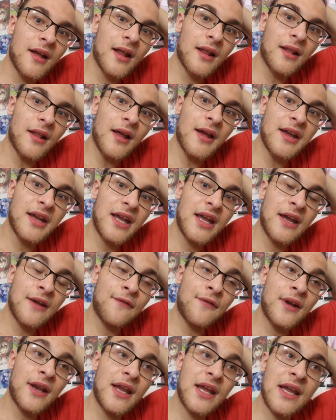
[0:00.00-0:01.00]
Like, if
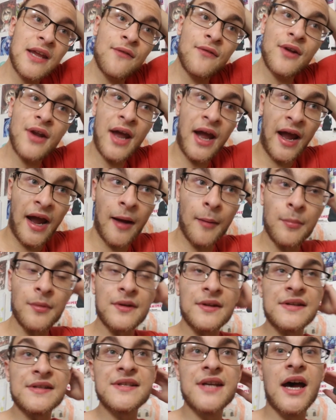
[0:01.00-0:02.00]
it even
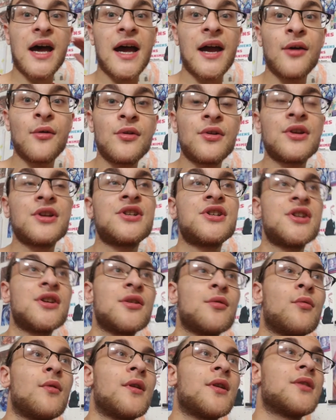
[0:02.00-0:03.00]
happens, I legit
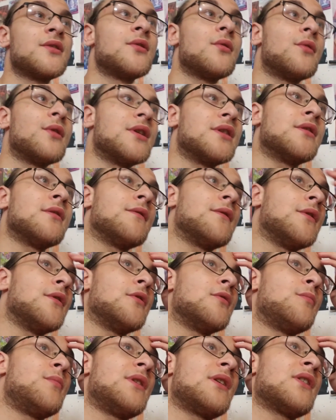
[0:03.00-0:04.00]
want to do an interview
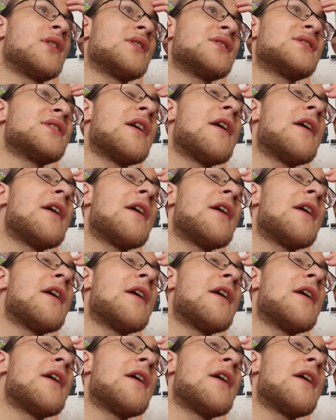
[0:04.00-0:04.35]
because